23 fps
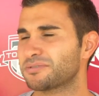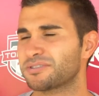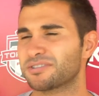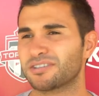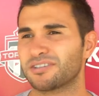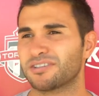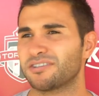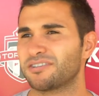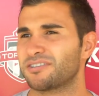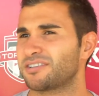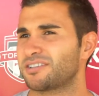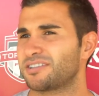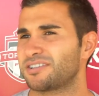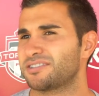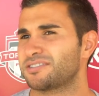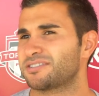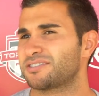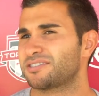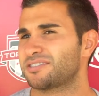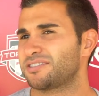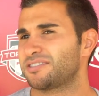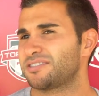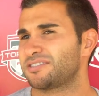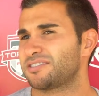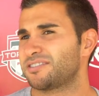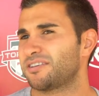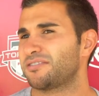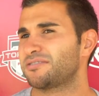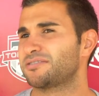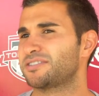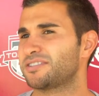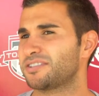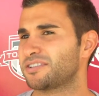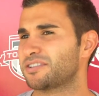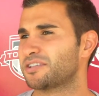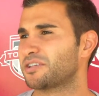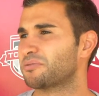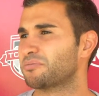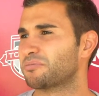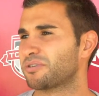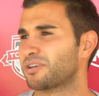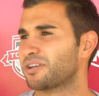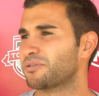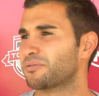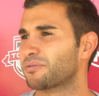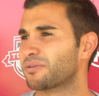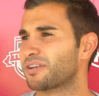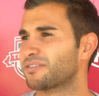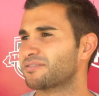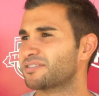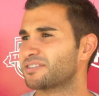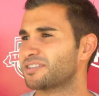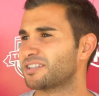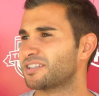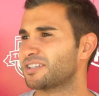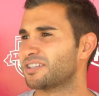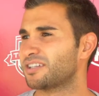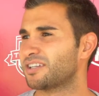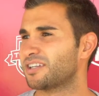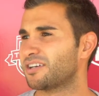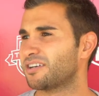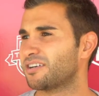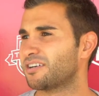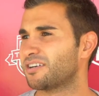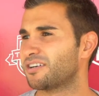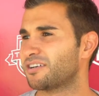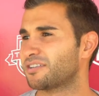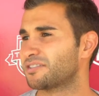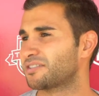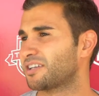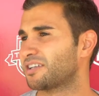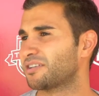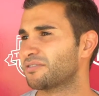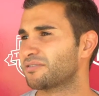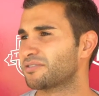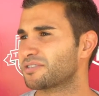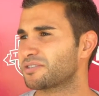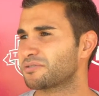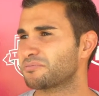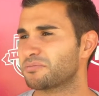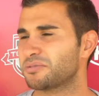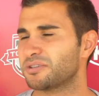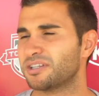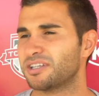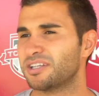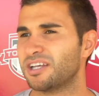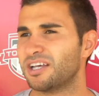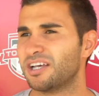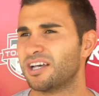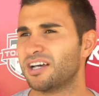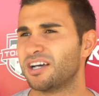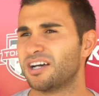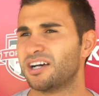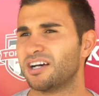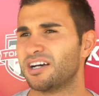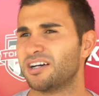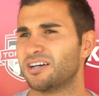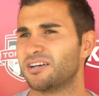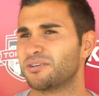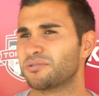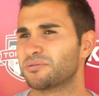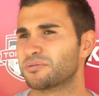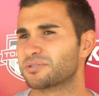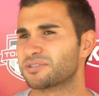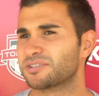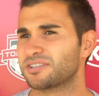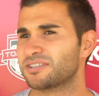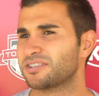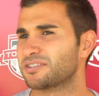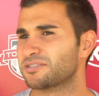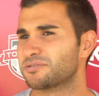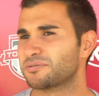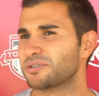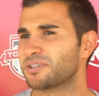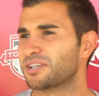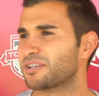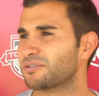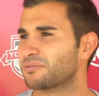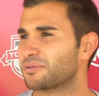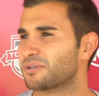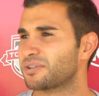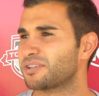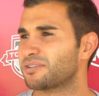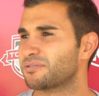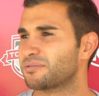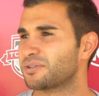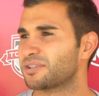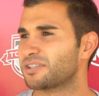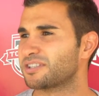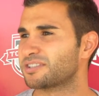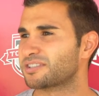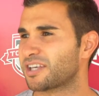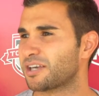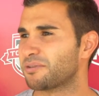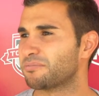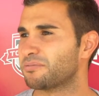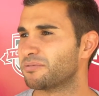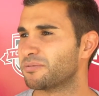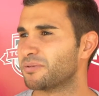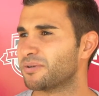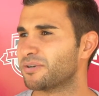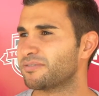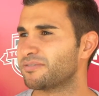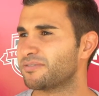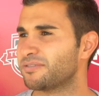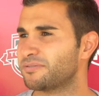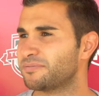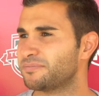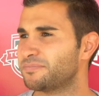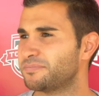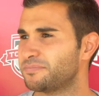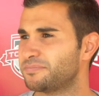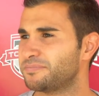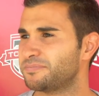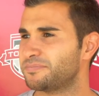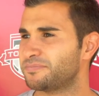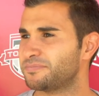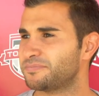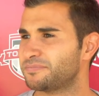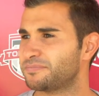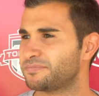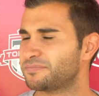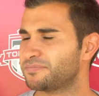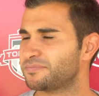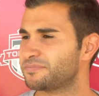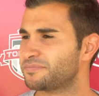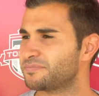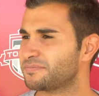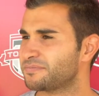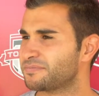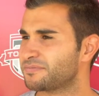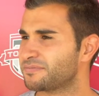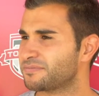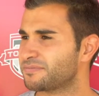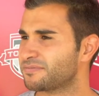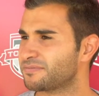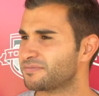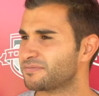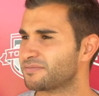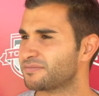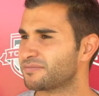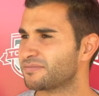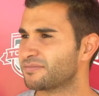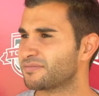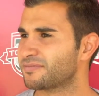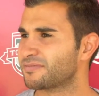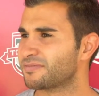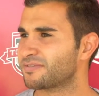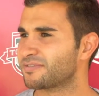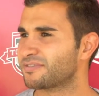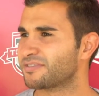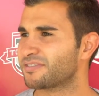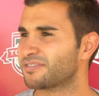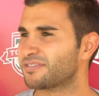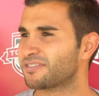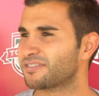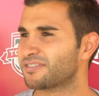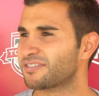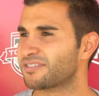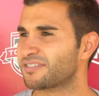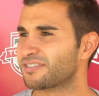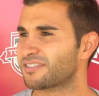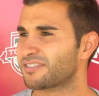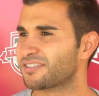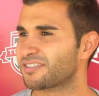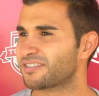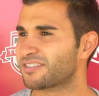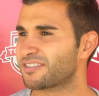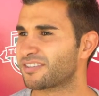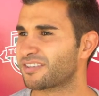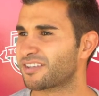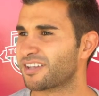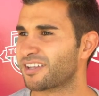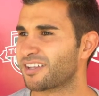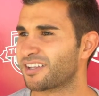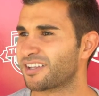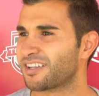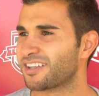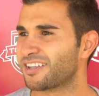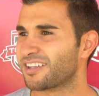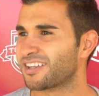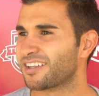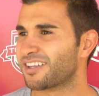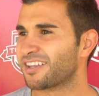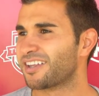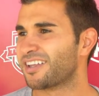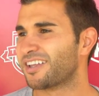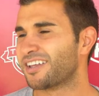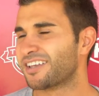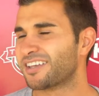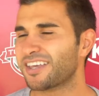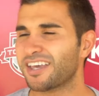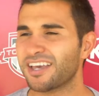So he's he's obviously a good player, what I've seen uh, on television. But uh, we'll see this weekend what, what he's capable of. And training with Seba might have given you a little bit of a leg up in terms of.